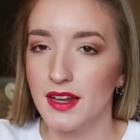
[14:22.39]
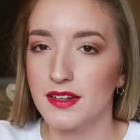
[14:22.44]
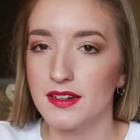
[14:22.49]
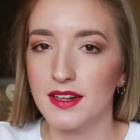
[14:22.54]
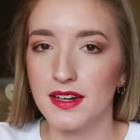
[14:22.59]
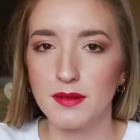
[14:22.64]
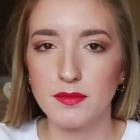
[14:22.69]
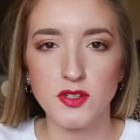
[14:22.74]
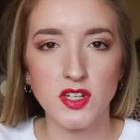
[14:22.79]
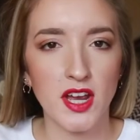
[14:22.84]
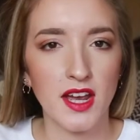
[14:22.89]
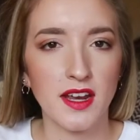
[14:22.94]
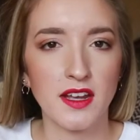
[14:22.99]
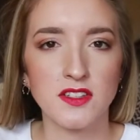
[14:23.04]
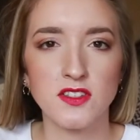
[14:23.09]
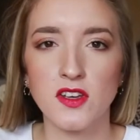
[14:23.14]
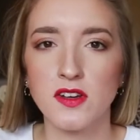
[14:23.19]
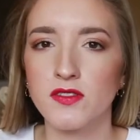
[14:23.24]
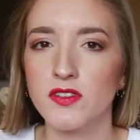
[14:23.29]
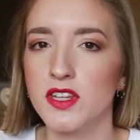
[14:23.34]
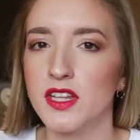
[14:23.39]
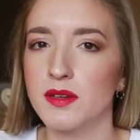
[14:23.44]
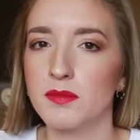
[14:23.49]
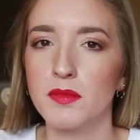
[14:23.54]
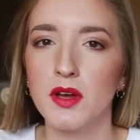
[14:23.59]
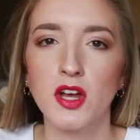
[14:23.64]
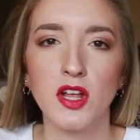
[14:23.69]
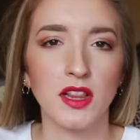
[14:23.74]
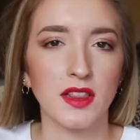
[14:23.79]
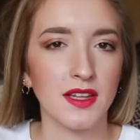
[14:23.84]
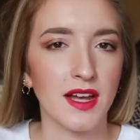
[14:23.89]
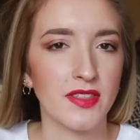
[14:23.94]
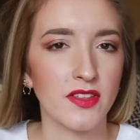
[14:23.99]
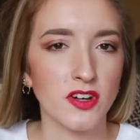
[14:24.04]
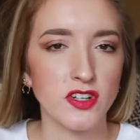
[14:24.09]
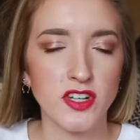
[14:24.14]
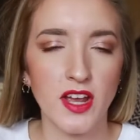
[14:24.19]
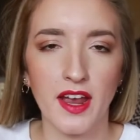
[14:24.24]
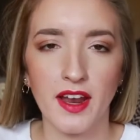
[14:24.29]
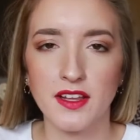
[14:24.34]
denim jackets over them,
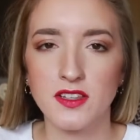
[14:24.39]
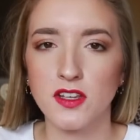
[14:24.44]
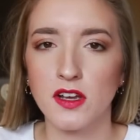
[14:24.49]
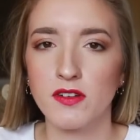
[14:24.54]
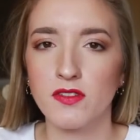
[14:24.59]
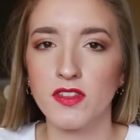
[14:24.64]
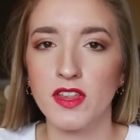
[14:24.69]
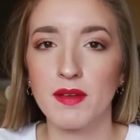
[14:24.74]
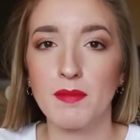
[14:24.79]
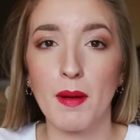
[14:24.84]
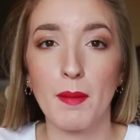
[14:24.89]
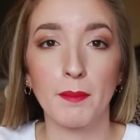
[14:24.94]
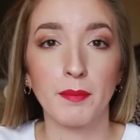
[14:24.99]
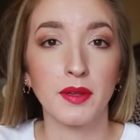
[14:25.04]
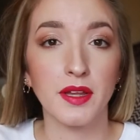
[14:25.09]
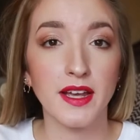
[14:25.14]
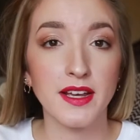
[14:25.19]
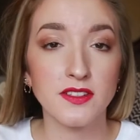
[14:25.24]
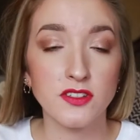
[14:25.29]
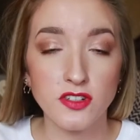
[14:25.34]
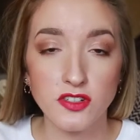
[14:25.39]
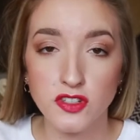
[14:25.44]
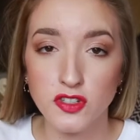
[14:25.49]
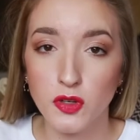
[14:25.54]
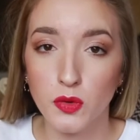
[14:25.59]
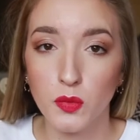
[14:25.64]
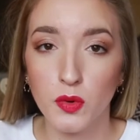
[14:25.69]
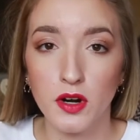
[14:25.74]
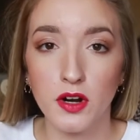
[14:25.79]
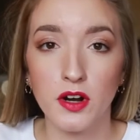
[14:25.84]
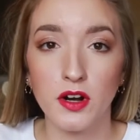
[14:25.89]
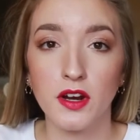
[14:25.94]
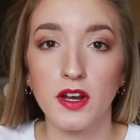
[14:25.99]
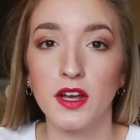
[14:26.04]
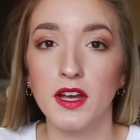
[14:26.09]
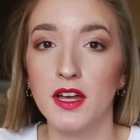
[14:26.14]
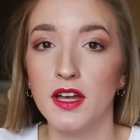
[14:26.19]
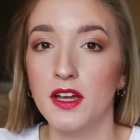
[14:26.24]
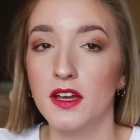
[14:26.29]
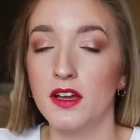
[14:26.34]
leather jackets over them, blazers to work,